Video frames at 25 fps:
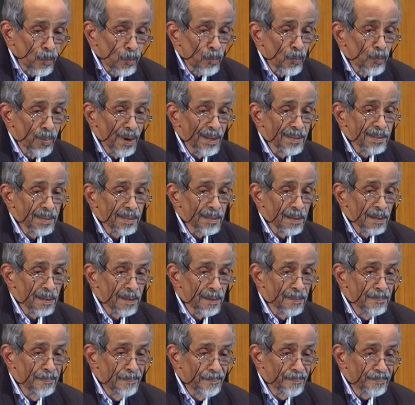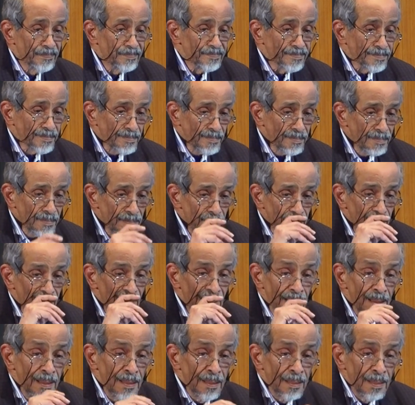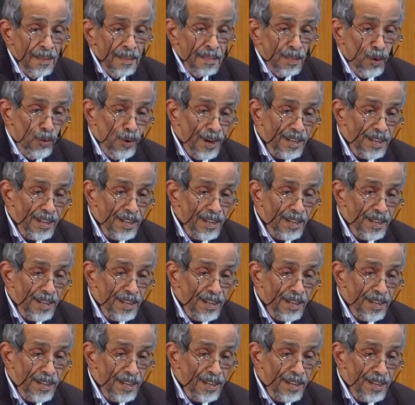But the